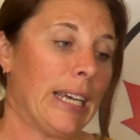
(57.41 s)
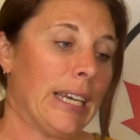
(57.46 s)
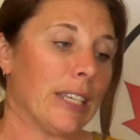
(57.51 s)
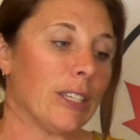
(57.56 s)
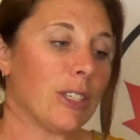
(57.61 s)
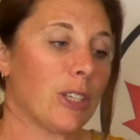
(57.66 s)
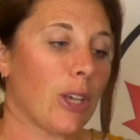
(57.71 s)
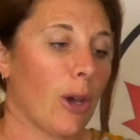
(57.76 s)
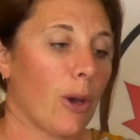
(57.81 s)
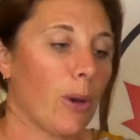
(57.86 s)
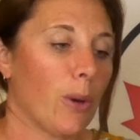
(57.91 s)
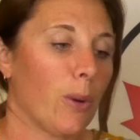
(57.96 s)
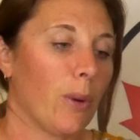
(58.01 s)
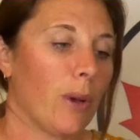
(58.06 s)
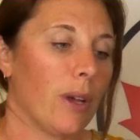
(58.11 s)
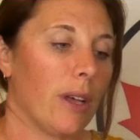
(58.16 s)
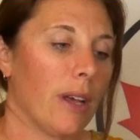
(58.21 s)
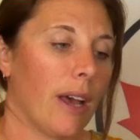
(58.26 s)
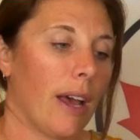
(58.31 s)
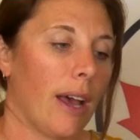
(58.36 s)
So,
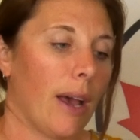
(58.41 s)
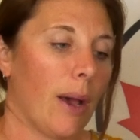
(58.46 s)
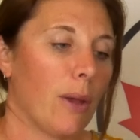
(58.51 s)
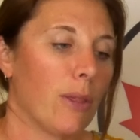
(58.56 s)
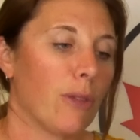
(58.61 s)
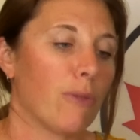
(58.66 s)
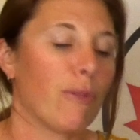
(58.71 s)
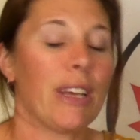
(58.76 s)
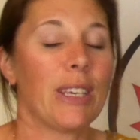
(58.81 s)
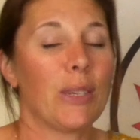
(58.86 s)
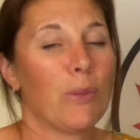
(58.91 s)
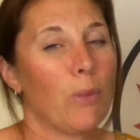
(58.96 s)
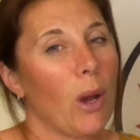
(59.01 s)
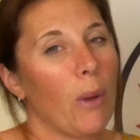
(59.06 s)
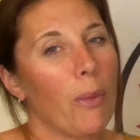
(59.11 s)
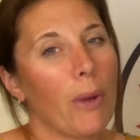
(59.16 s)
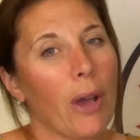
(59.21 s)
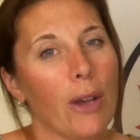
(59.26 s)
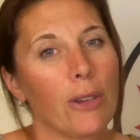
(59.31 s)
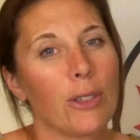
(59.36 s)
uh, the reason why
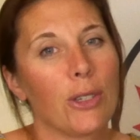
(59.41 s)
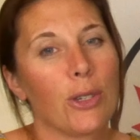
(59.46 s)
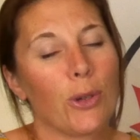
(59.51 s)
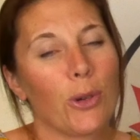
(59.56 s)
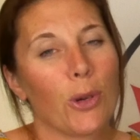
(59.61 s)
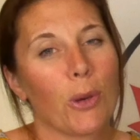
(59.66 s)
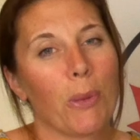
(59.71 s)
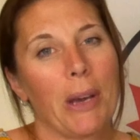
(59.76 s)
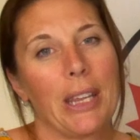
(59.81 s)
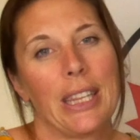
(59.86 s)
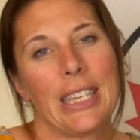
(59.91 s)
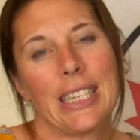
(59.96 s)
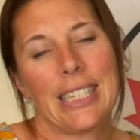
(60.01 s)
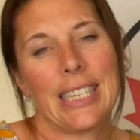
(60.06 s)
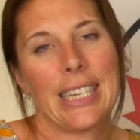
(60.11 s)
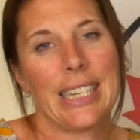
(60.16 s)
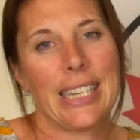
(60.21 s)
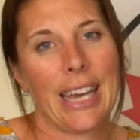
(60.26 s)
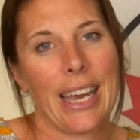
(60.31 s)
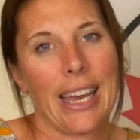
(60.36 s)
we're going to talk about this
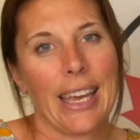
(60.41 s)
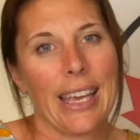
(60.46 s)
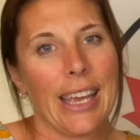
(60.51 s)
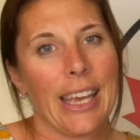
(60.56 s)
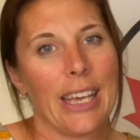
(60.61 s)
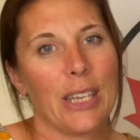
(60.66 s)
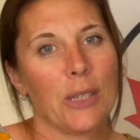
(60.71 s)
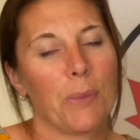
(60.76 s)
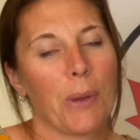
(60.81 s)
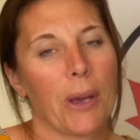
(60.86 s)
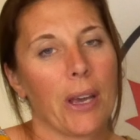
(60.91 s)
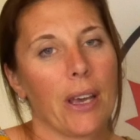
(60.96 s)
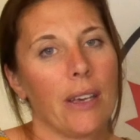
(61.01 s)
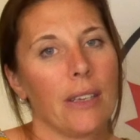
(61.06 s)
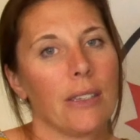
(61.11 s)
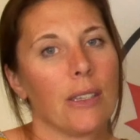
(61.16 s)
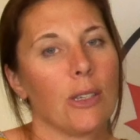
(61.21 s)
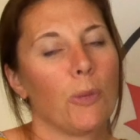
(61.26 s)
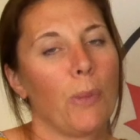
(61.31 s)
today is because